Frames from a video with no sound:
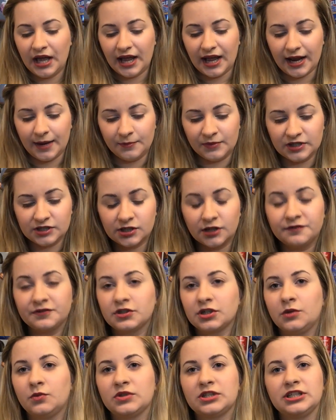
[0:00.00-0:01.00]
The
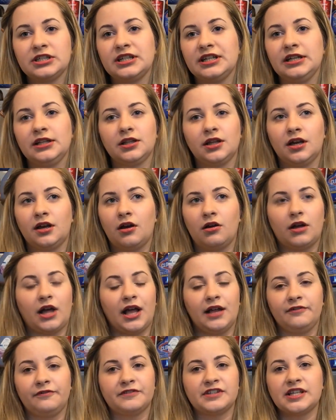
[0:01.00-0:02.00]
soft soap was a deal that
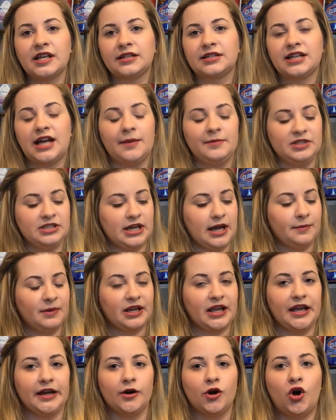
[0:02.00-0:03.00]
I've said time and time
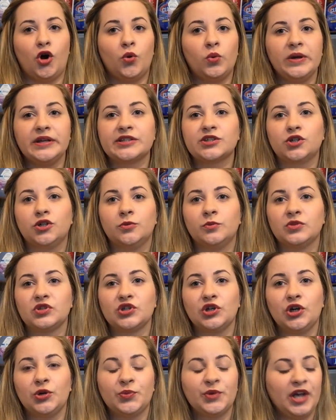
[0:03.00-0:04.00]
again always
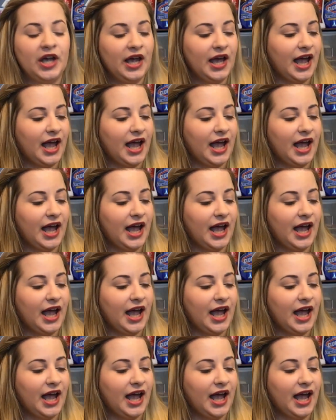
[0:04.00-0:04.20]
comes up.